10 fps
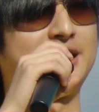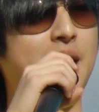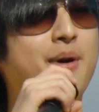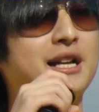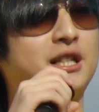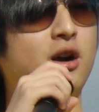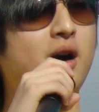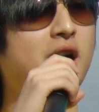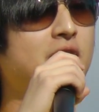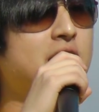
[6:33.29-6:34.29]
in Sabah and
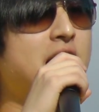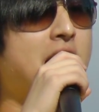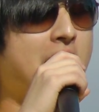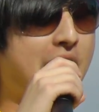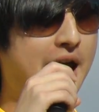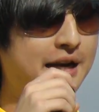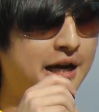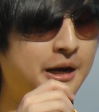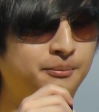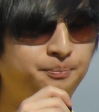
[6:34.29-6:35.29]
Sarawak,
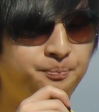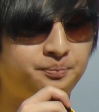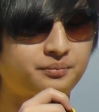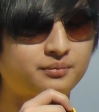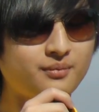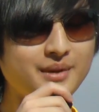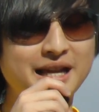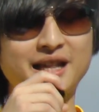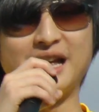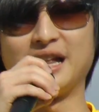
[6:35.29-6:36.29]
and
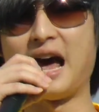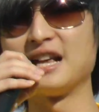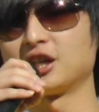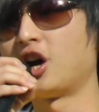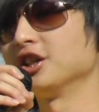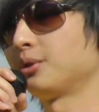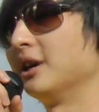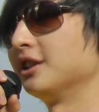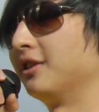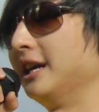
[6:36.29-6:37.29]
as a
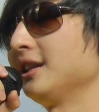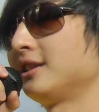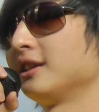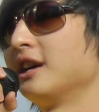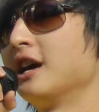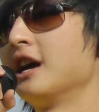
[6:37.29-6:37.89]
consequence of this,